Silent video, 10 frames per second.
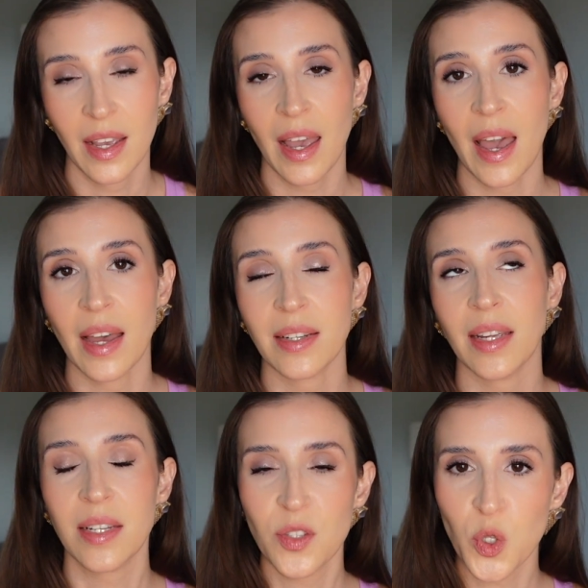And
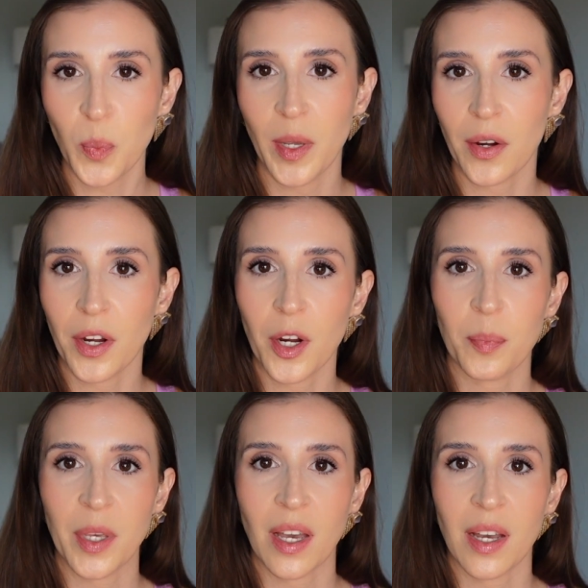it is superior
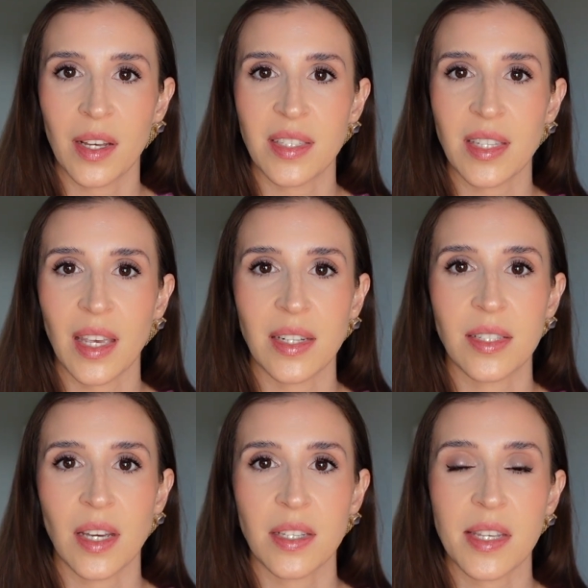because it
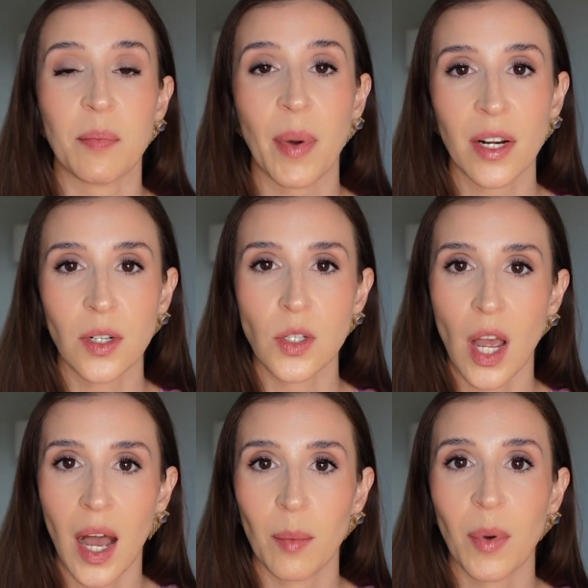does a better
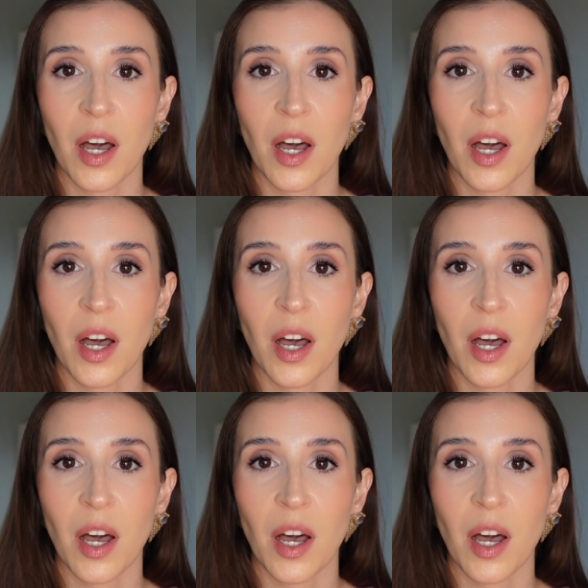job